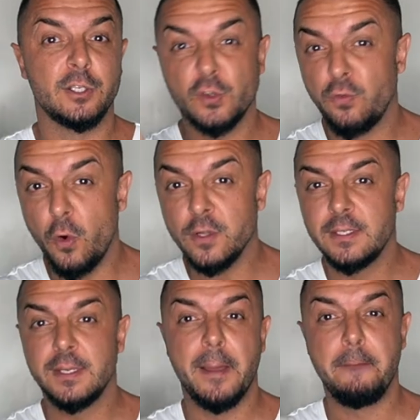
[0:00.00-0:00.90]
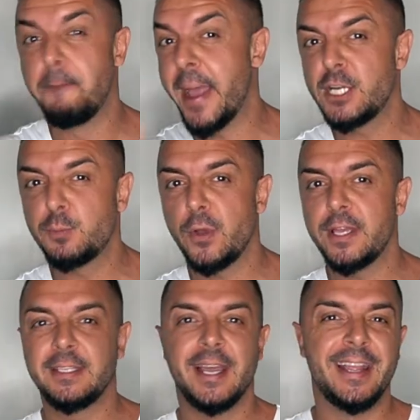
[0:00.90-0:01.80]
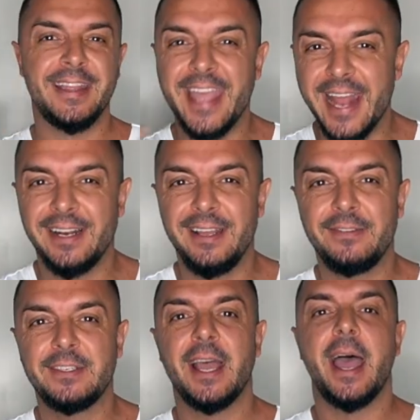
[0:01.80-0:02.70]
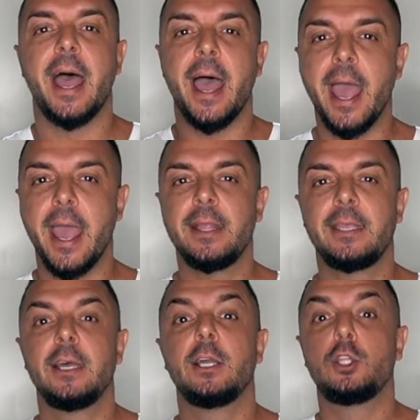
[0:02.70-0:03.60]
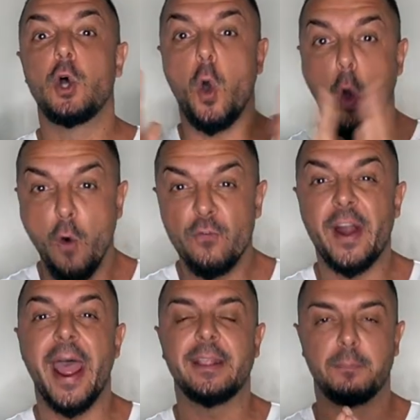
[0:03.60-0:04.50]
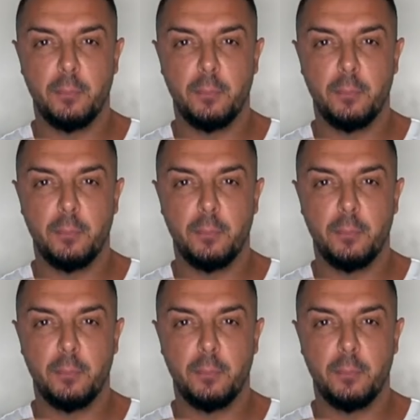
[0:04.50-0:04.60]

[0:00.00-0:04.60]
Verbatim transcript: squats, bench press, deadlifts, and the overhead